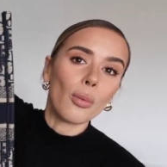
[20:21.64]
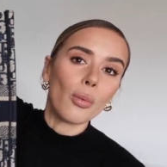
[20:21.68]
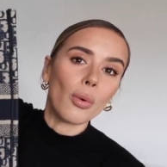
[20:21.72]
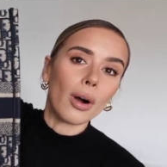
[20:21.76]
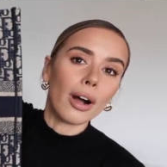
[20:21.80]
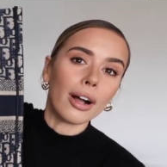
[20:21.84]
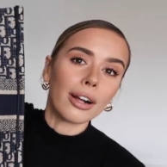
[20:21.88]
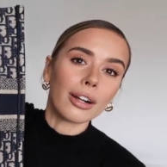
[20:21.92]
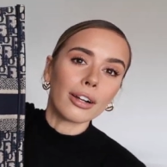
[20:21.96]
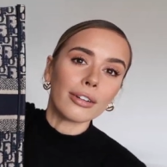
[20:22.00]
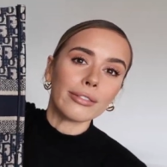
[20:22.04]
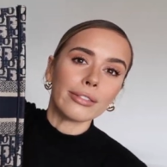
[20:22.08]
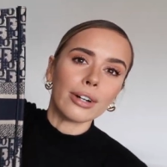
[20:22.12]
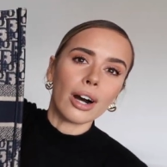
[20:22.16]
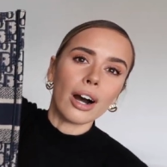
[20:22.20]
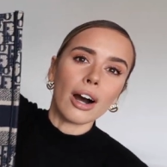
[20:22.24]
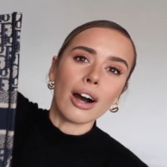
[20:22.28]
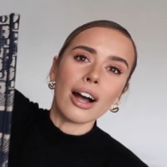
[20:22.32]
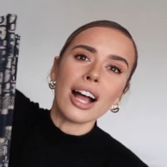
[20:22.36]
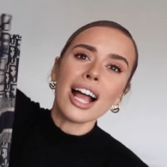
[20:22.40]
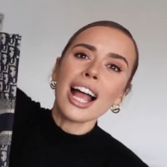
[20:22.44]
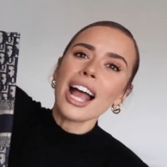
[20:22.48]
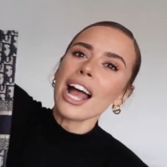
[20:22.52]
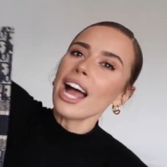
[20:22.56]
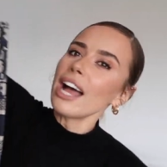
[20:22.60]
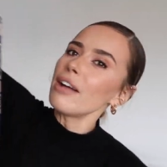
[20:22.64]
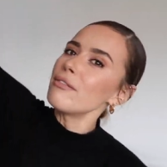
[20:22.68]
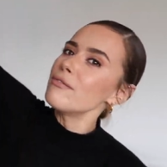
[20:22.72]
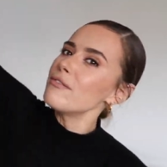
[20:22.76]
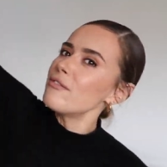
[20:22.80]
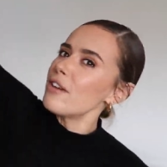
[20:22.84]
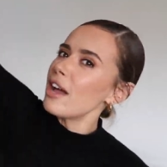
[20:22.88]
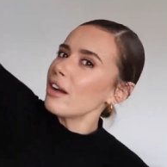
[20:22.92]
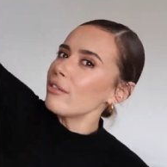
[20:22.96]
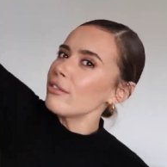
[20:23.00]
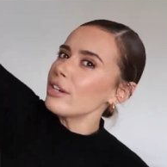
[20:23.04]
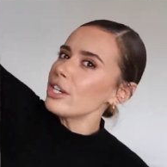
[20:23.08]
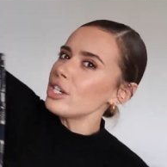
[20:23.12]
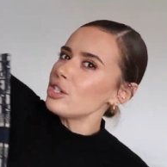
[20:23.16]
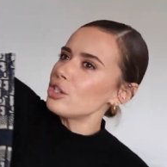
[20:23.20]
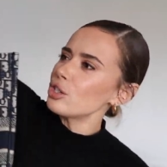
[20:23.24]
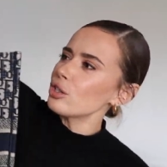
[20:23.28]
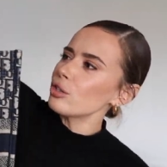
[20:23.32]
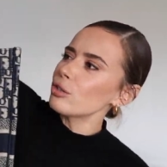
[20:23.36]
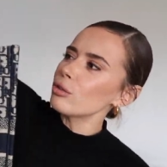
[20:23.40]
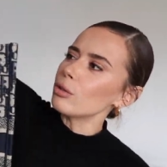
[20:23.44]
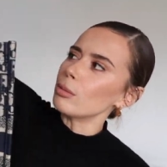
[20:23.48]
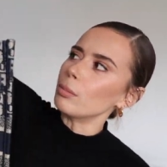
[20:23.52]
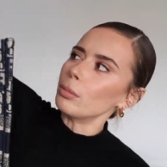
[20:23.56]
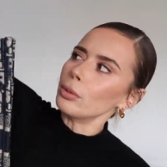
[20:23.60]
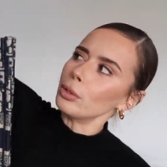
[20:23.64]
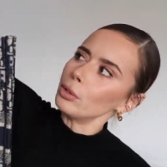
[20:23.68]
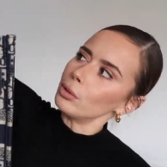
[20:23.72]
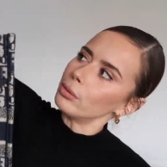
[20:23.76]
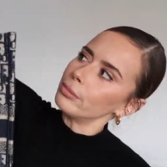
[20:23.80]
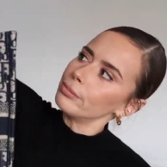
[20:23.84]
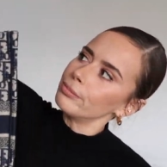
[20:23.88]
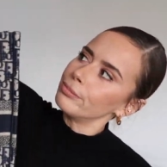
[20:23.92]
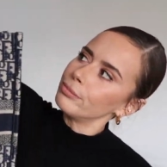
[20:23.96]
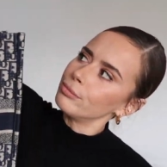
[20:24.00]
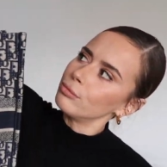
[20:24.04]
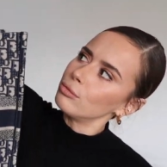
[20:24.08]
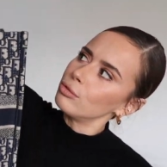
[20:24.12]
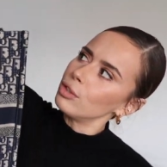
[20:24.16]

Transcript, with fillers: work of art and very durable